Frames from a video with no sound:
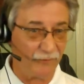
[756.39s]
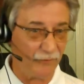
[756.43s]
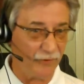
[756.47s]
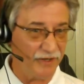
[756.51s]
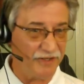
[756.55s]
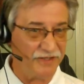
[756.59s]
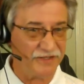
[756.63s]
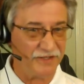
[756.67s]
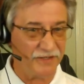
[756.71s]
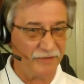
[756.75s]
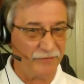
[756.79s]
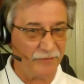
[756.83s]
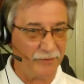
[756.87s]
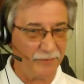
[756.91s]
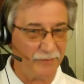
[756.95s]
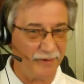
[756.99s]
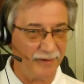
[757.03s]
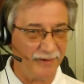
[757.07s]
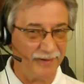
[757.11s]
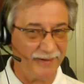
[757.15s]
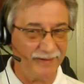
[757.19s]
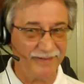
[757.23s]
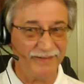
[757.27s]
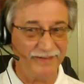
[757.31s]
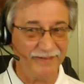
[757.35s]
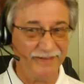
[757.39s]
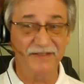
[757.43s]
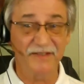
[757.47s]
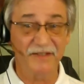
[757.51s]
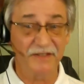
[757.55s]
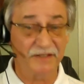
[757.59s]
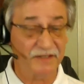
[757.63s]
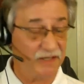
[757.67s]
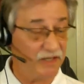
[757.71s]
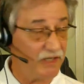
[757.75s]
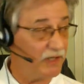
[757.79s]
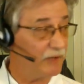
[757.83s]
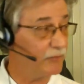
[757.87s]
Rinse and repeat.
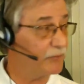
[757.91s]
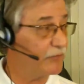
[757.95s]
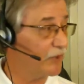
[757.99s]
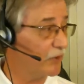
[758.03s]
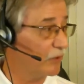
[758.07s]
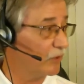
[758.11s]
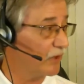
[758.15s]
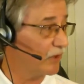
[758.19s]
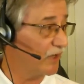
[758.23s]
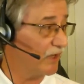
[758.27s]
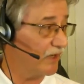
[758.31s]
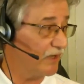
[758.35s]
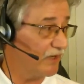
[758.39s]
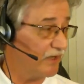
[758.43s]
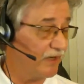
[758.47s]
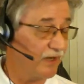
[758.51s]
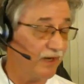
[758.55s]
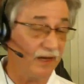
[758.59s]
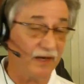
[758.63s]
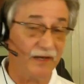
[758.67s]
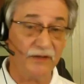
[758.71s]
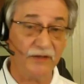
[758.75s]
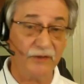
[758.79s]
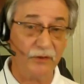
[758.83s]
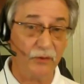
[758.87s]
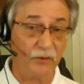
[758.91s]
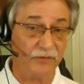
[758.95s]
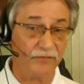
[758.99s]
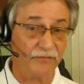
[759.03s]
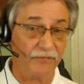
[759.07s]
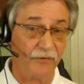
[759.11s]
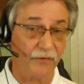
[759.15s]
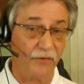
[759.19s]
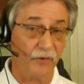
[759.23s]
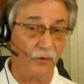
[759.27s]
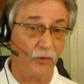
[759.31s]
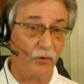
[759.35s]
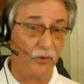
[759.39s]
Just keep doing it, and you got to do it
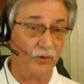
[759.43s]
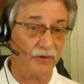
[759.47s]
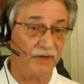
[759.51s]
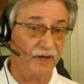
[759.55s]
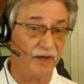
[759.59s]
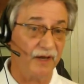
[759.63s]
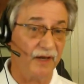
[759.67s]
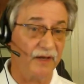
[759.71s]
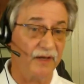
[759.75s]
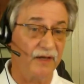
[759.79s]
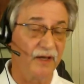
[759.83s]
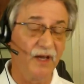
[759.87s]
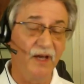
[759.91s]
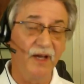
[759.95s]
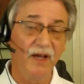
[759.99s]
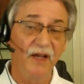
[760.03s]
for the whole day.